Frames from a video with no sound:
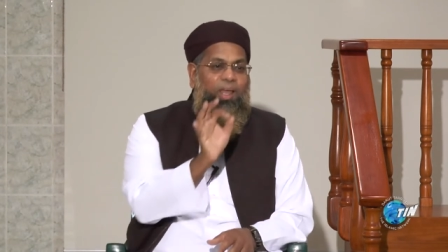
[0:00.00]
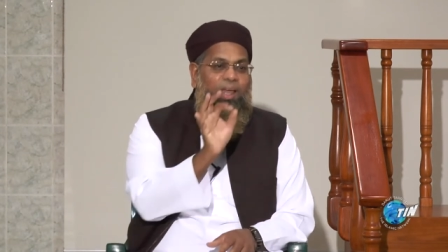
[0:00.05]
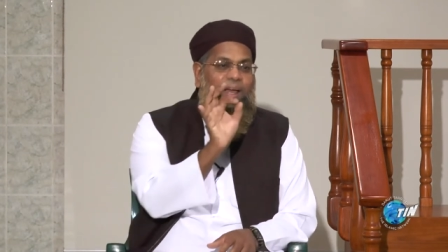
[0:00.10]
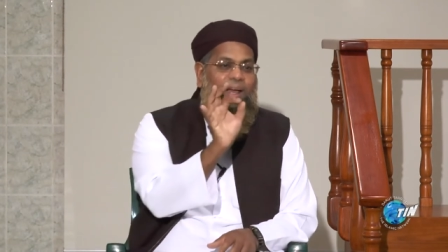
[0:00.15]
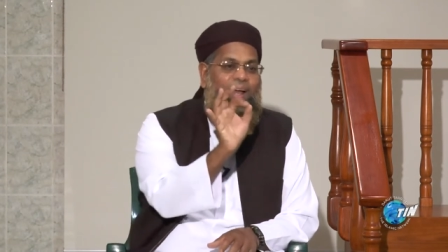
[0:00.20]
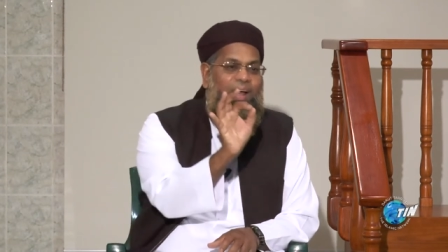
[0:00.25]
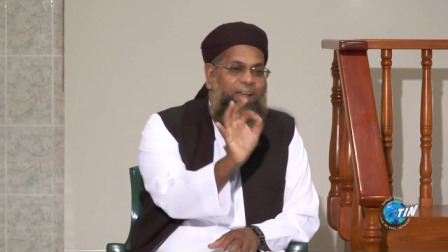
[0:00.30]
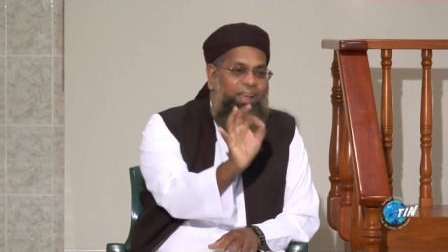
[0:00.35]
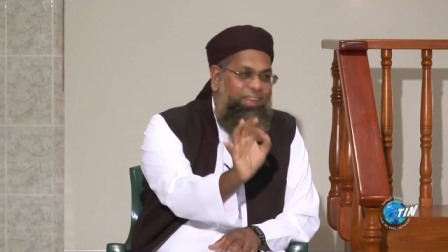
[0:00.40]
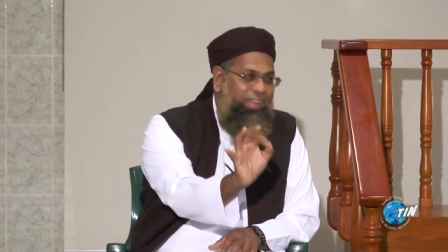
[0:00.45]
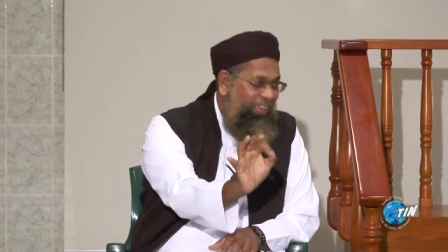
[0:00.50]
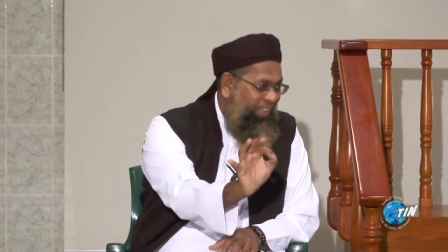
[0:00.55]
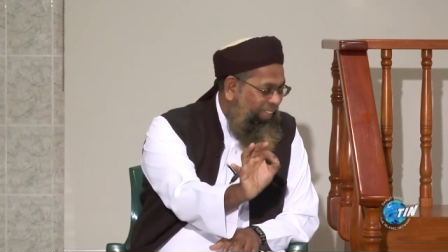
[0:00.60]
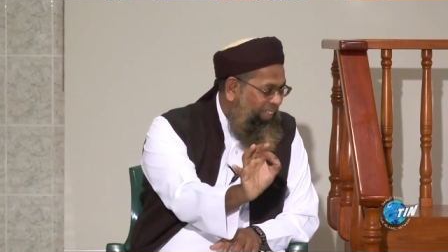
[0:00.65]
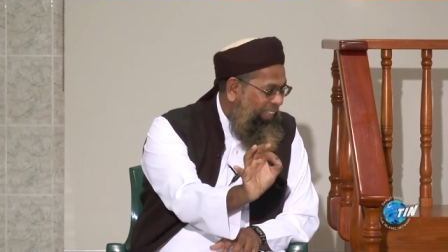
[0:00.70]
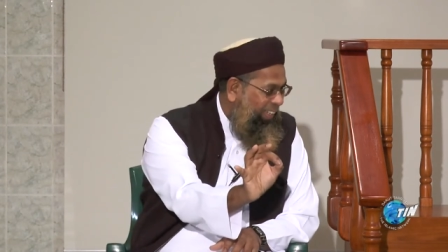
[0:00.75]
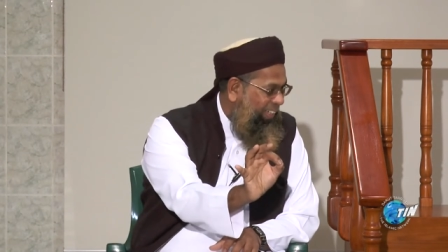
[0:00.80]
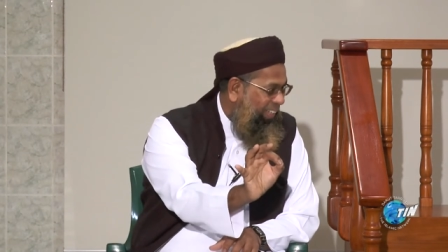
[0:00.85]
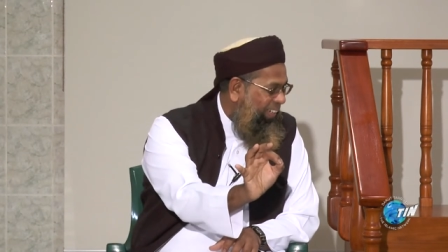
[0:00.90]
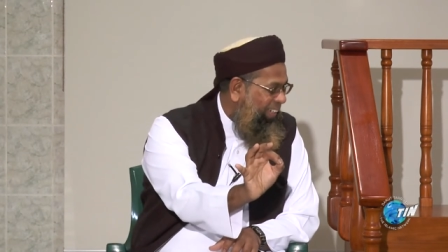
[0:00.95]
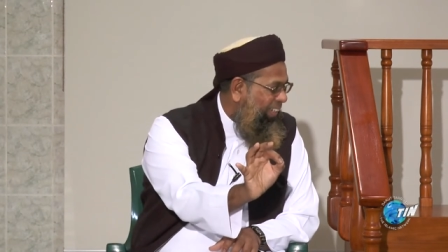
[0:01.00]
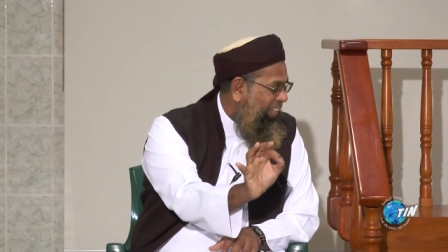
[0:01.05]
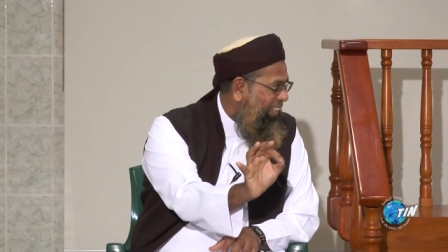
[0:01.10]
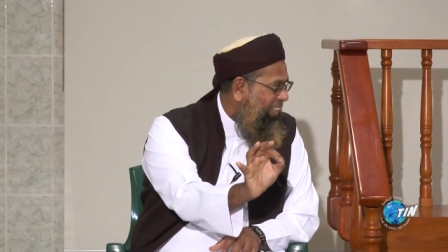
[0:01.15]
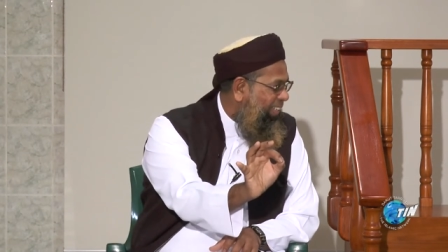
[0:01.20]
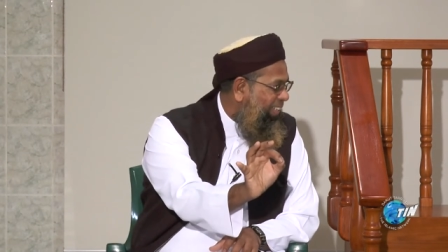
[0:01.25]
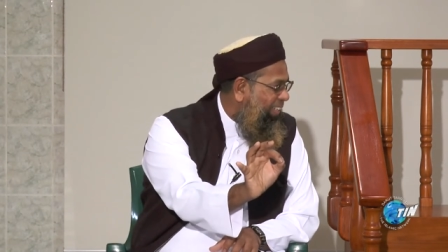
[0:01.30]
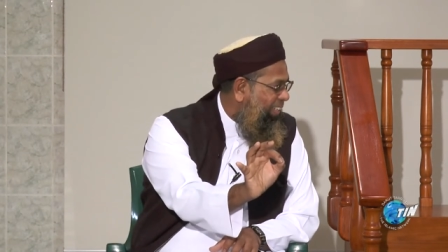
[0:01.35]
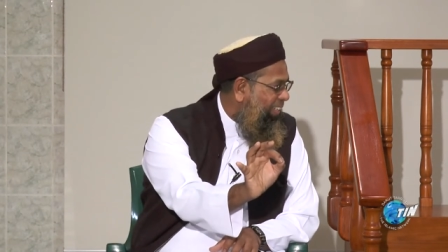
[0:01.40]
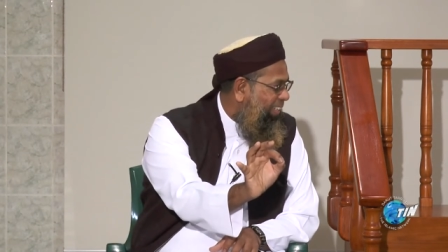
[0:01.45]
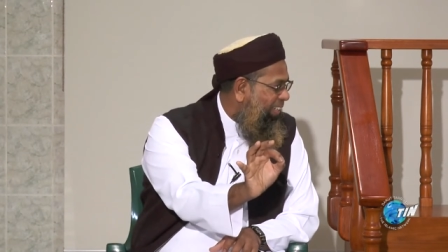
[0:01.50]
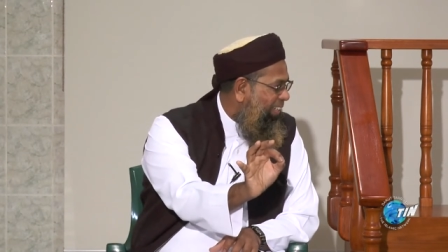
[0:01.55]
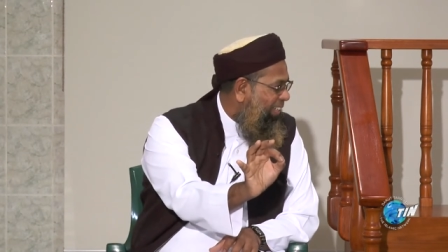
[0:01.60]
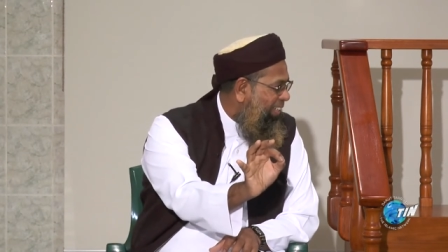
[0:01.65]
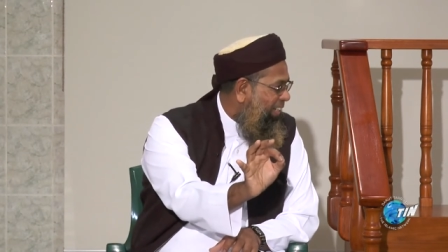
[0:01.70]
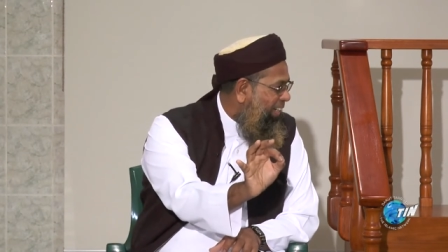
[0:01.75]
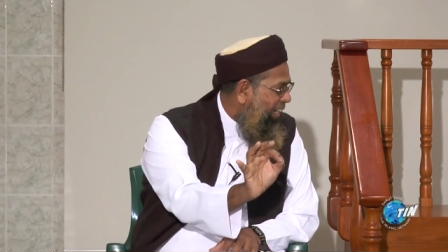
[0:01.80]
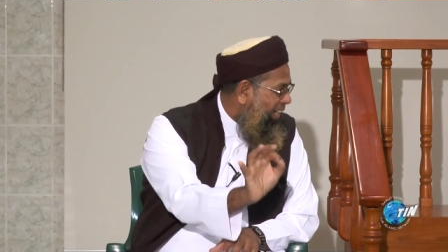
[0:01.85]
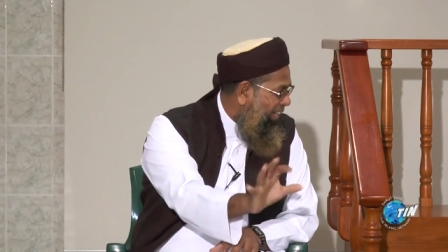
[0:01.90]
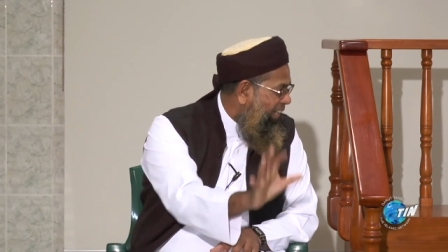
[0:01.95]
Haya.
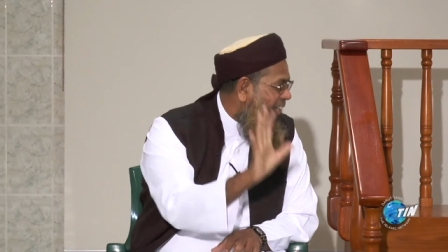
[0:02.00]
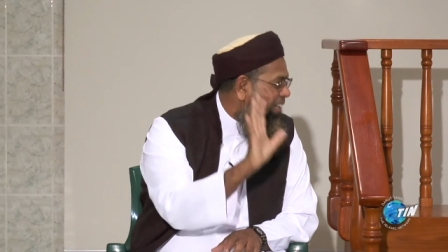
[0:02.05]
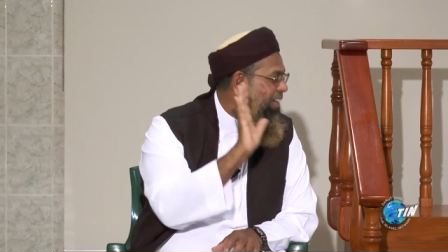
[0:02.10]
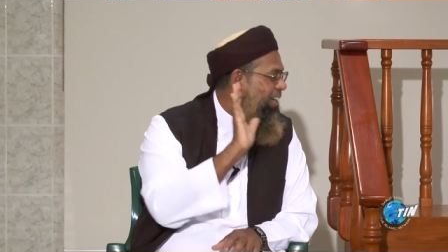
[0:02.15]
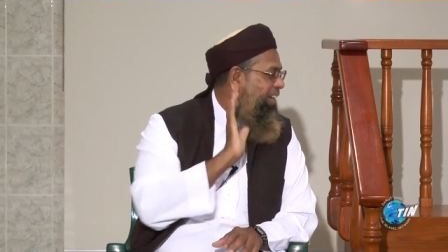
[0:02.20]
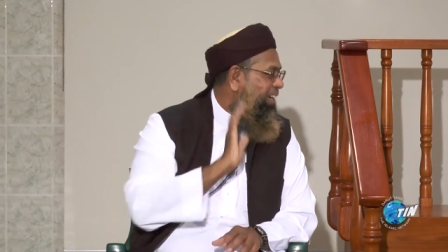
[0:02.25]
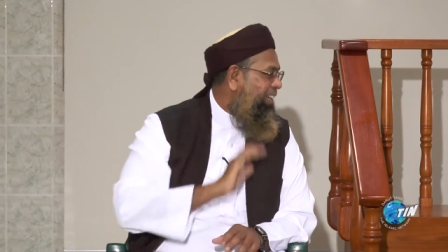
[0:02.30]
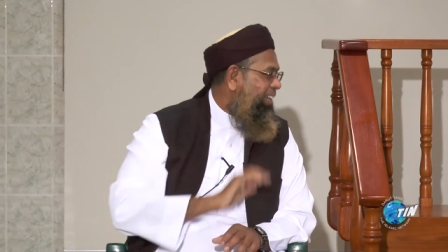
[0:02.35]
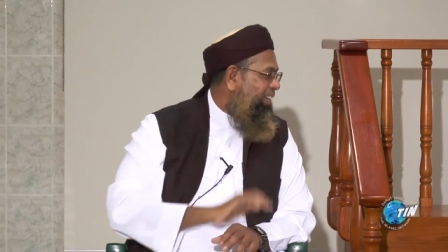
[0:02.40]
Haya.